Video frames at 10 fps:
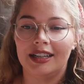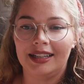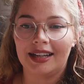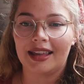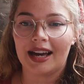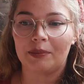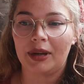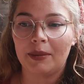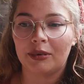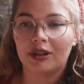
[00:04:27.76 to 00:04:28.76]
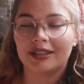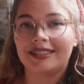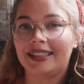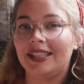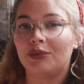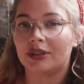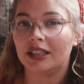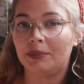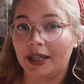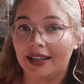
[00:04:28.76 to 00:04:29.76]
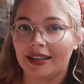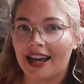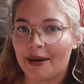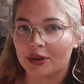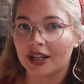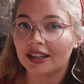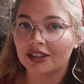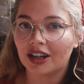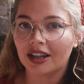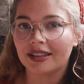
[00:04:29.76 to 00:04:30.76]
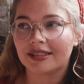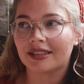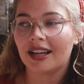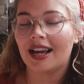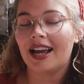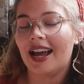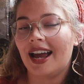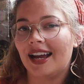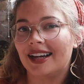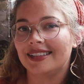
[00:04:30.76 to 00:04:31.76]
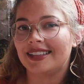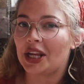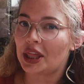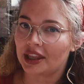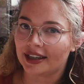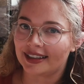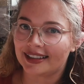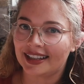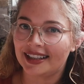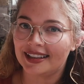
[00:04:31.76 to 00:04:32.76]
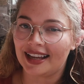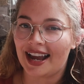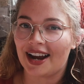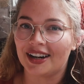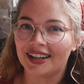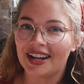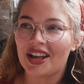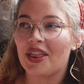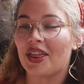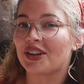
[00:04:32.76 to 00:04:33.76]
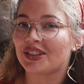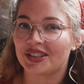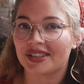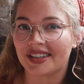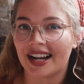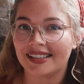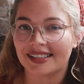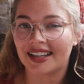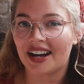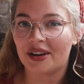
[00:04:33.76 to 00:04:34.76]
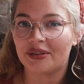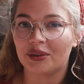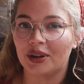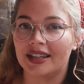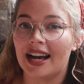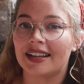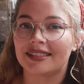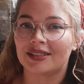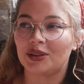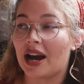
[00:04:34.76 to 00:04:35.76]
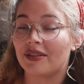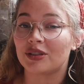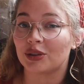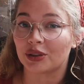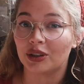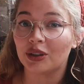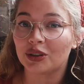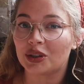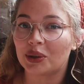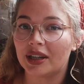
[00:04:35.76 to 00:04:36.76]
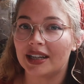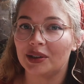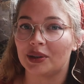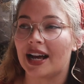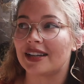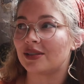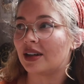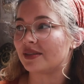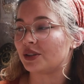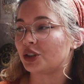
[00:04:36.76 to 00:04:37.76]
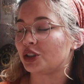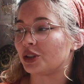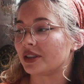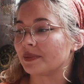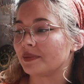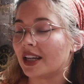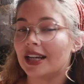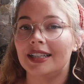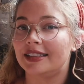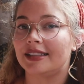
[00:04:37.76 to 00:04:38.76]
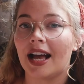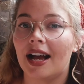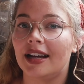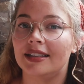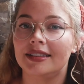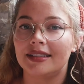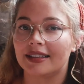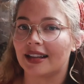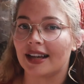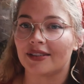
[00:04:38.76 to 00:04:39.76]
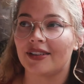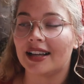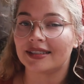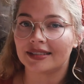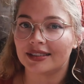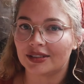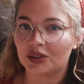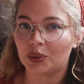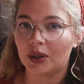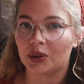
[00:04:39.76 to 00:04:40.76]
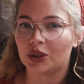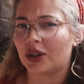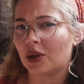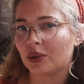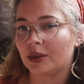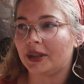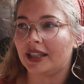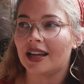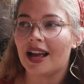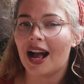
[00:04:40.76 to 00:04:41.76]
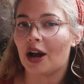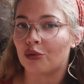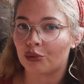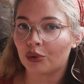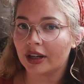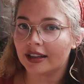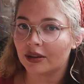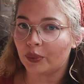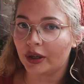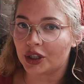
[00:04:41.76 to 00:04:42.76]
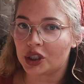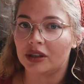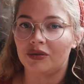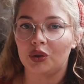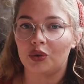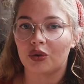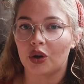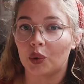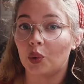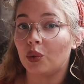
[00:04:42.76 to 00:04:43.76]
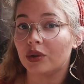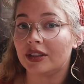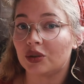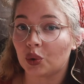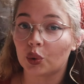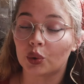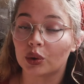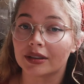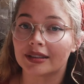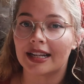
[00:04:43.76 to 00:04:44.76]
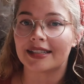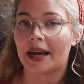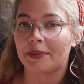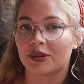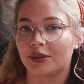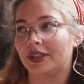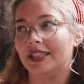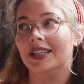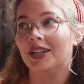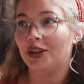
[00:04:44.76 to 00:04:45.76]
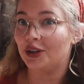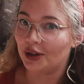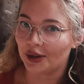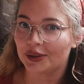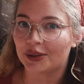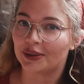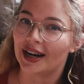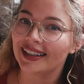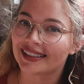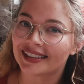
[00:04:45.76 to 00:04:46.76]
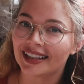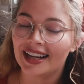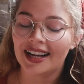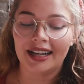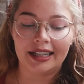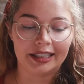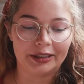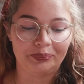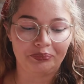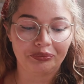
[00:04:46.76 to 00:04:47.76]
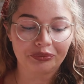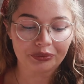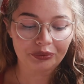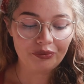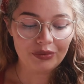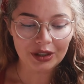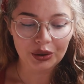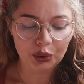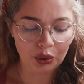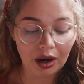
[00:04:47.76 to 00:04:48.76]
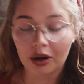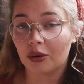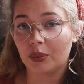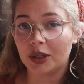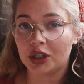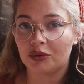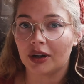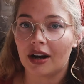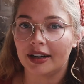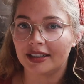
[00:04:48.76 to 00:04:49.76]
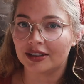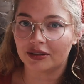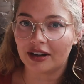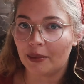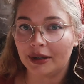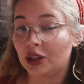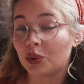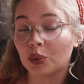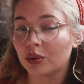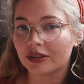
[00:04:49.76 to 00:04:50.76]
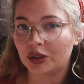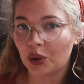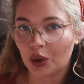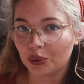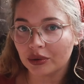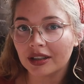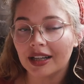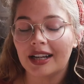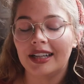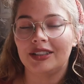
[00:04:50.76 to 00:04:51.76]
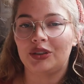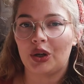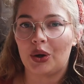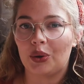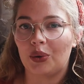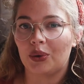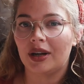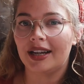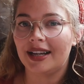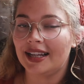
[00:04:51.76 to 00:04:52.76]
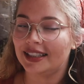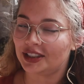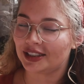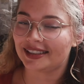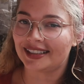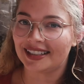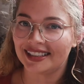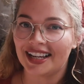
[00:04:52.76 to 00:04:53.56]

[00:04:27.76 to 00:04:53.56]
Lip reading: in that people see really big elaborate altars and they think theirs isn't nice enough, or it has to have a certain look to it, or it has to have a certain size and like vastness to it, or you can only be a real witch if you've got all these tools, and that's absolutely not correct. You are a witch regardless of how many tools you own, so just